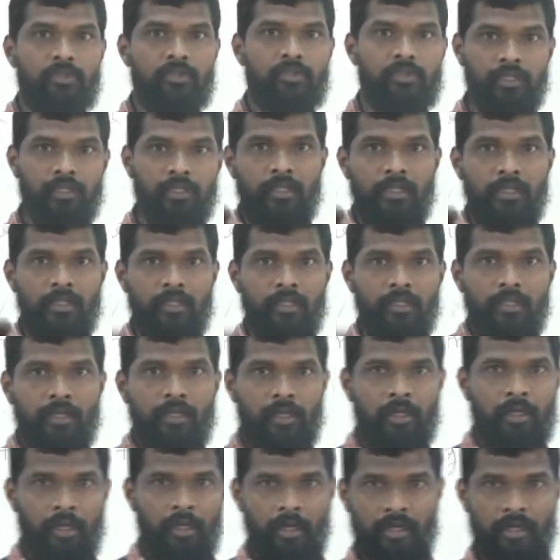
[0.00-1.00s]
to the
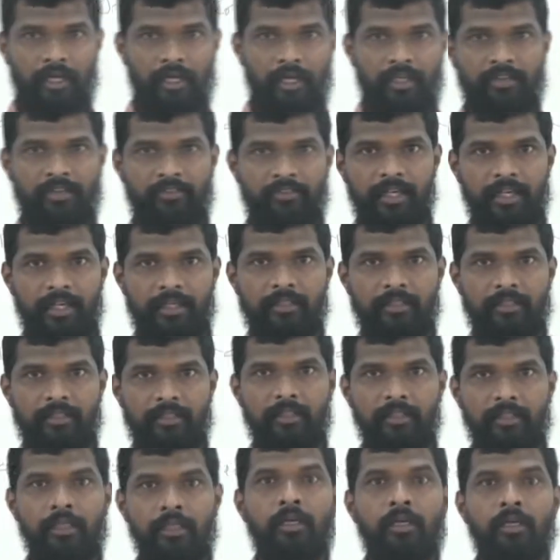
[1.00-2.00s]
cultivating
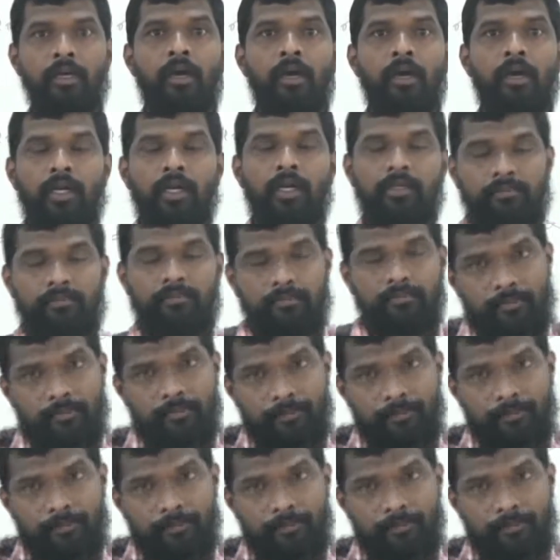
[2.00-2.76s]
the what?